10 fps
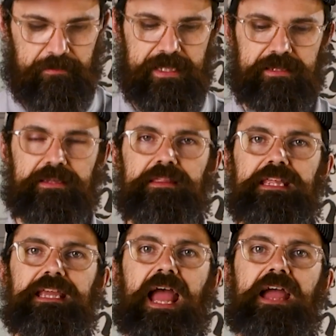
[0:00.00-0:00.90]
them into
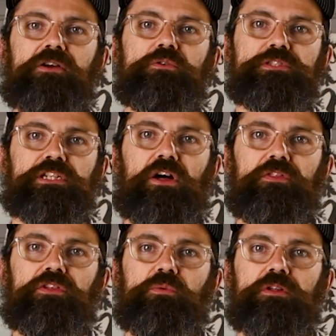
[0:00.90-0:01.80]
the angle
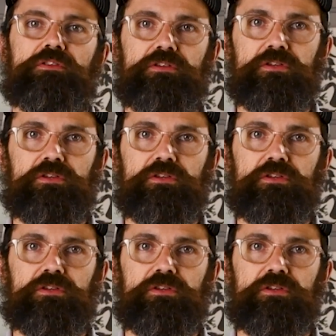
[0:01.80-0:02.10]
slot that you want to